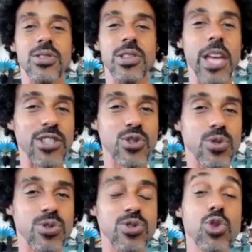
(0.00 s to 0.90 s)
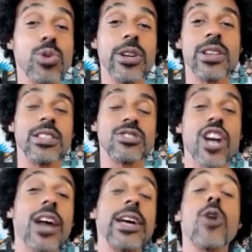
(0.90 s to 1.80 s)
as you do
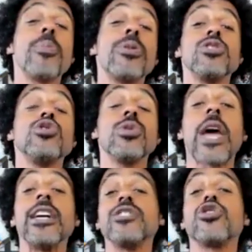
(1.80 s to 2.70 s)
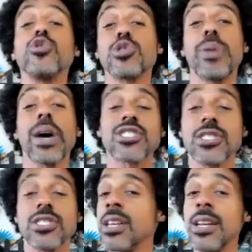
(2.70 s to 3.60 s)
try to help her to do that
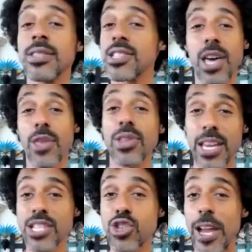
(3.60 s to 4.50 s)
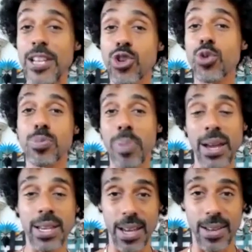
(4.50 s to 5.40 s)
introspection, there's nothing there to
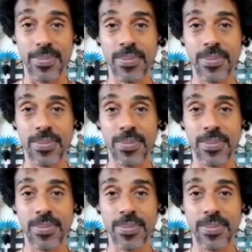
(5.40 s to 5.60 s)
introspect yet.